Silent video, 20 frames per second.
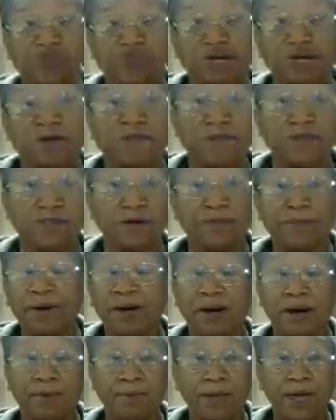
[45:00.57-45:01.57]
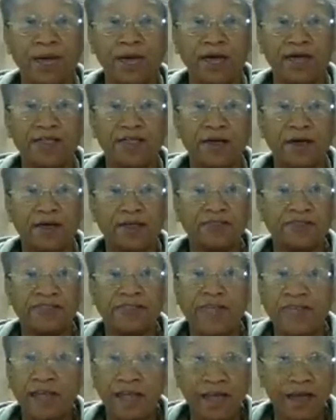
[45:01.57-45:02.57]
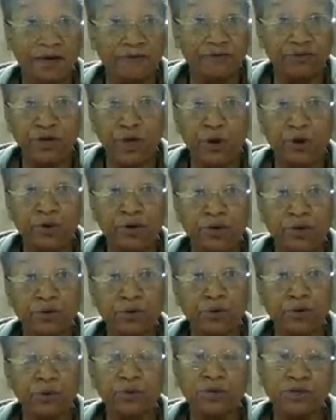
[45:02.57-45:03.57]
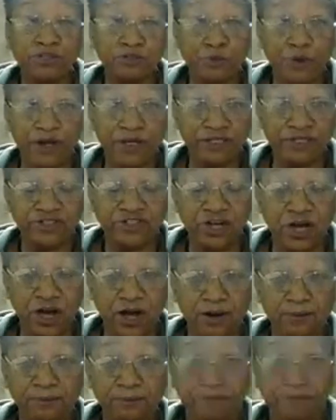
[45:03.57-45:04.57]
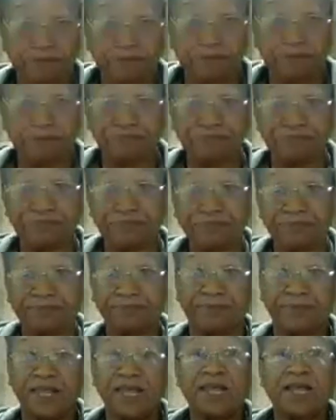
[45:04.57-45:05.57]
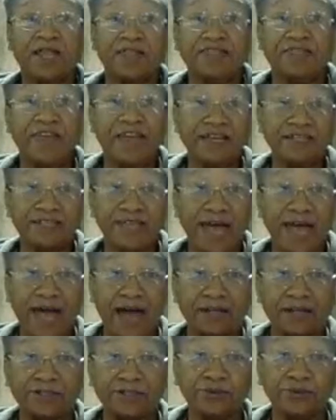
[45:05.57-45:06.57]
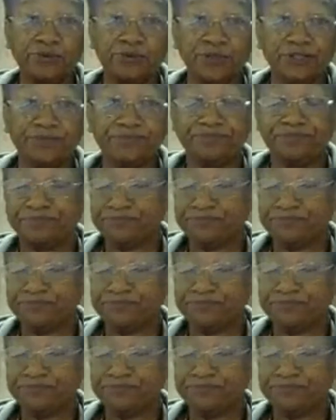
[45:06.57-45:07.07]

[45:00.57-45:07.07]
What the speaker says: cover them up, they have no clue of which way to jump. That's how I do it.